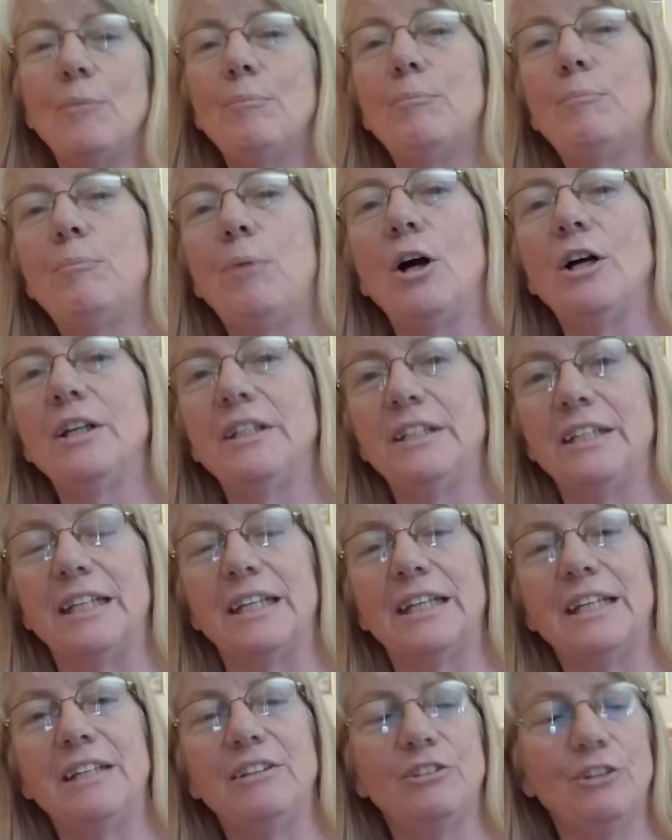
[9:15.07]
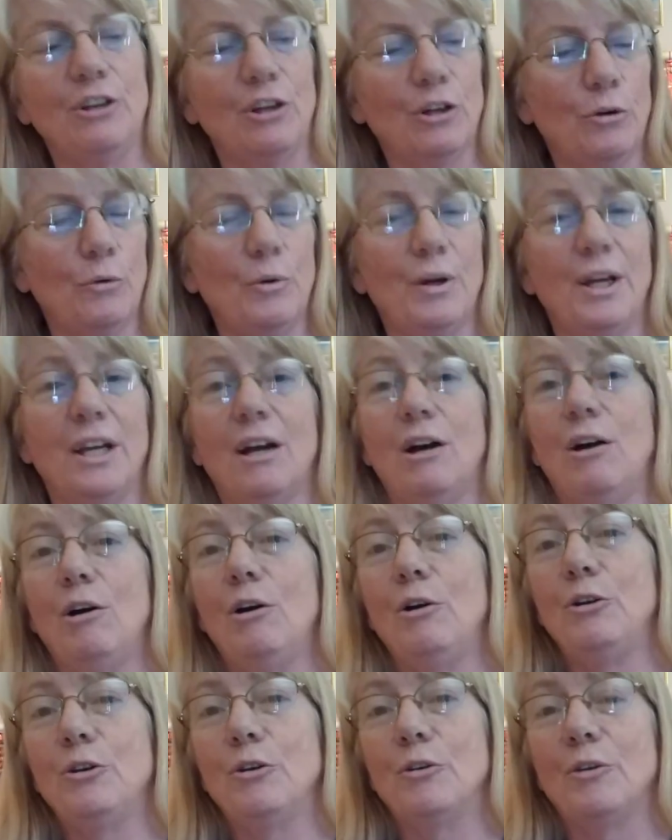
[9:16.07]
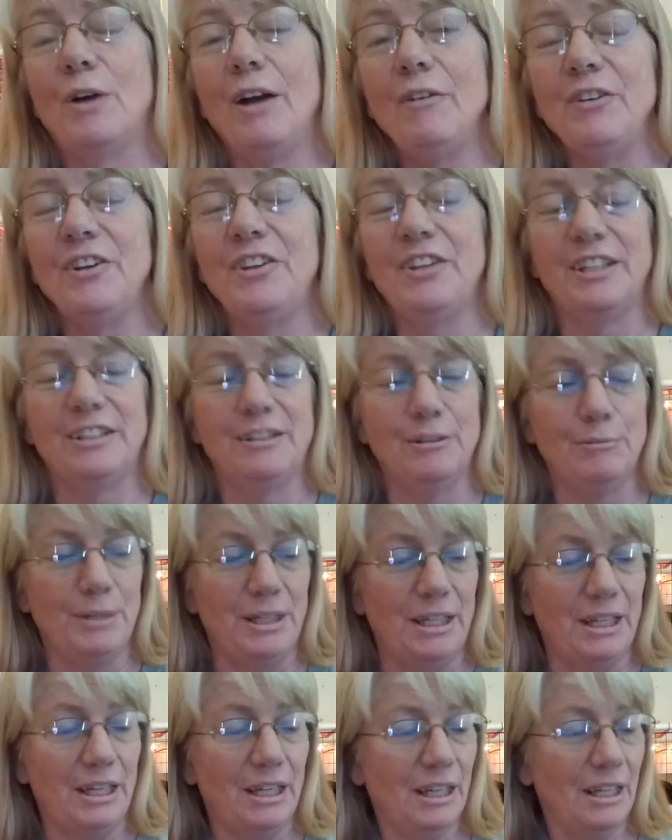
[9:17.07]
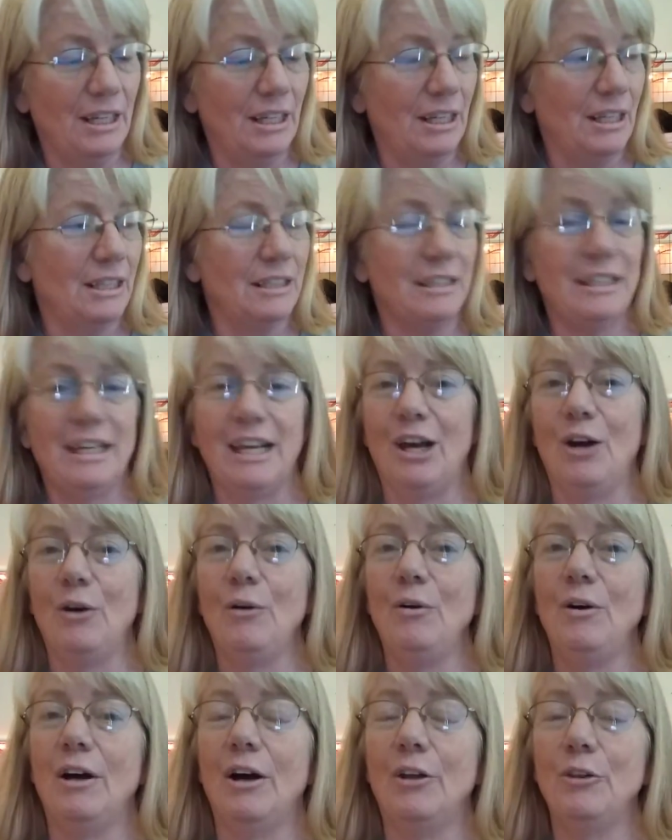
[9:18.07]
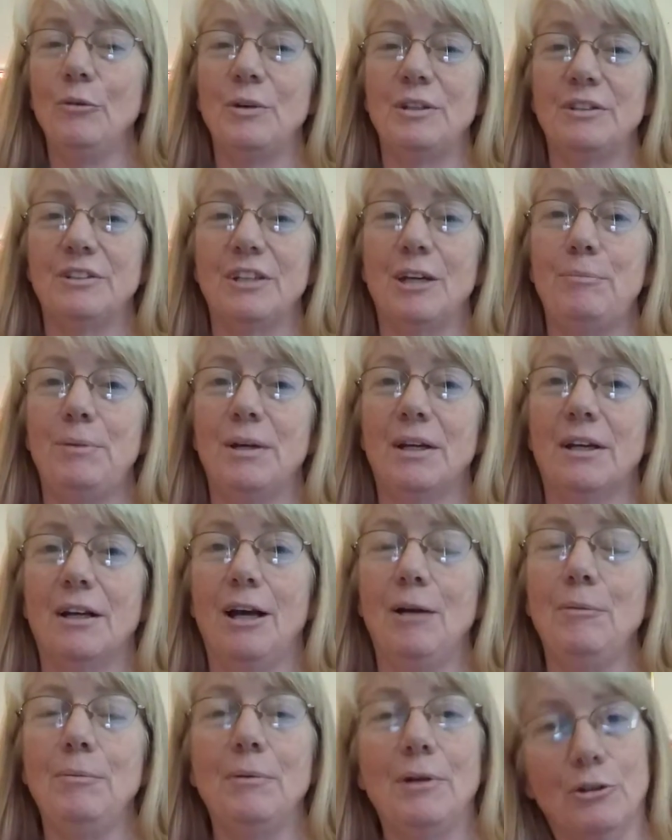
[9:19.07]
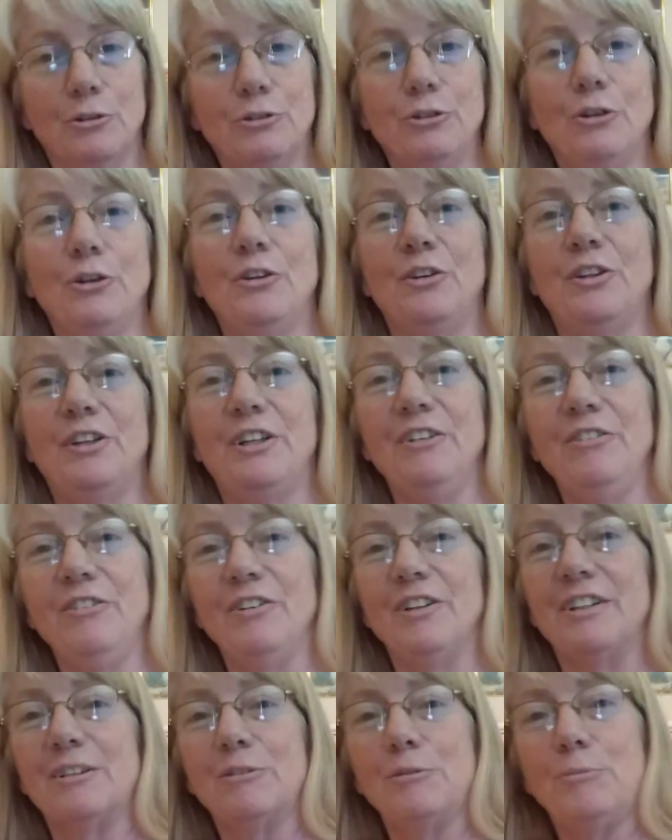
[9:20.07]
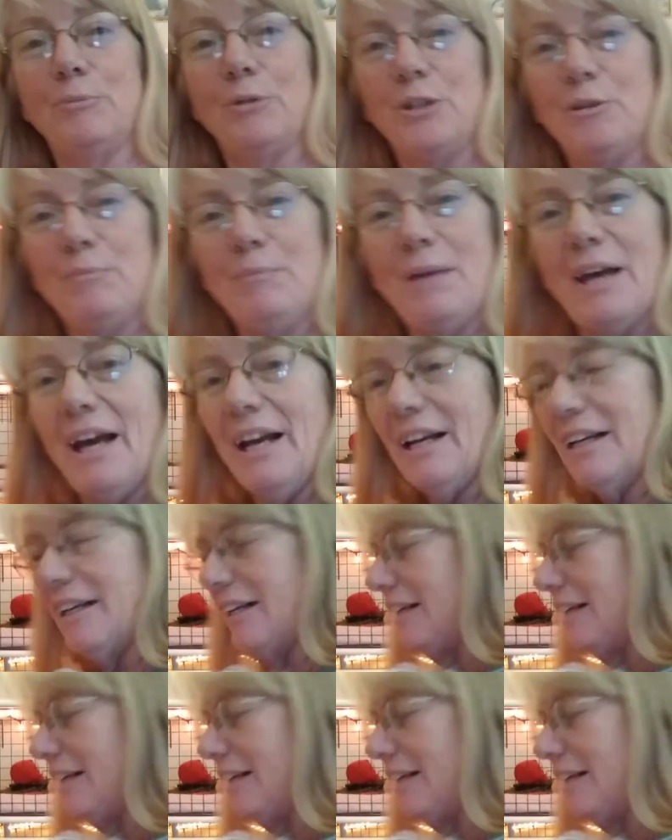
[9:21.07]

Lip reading: bonding. He's not going, oh, you're everything to me. Now, other ones I pick up, I'll show you the difference. Let me put him back.